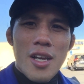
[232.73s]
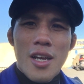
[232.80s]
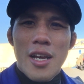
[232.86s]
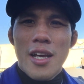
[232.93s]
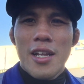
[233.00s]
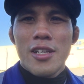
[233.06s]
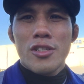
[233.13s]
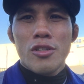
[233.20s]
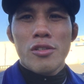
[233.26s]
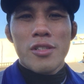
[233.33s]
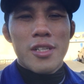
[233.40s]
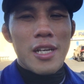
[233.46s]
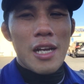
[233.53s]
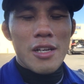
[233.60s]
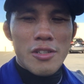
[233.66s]
and it shows
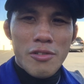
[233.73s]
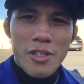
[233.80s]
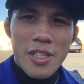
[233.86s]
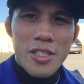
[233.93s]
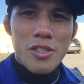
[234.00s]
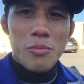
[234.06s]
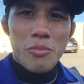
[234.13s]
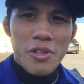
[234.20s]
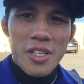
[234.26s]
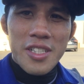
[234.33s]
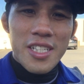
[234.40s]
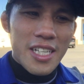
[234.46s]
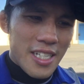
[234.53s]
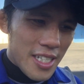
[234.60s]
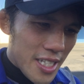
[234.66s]
like how he's really into breathing
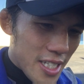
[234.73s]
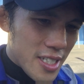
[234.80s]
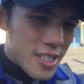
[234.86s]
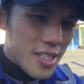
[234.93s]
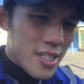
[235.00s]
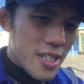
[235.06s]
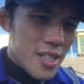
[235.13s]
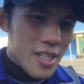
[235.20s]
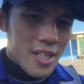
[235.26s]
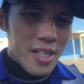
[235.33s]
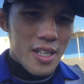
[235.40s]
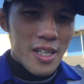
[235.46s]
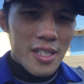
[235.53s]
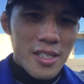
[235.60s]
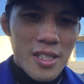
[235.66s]
techniques
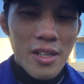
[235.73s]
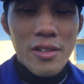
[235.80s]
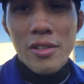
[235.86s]
and stuff.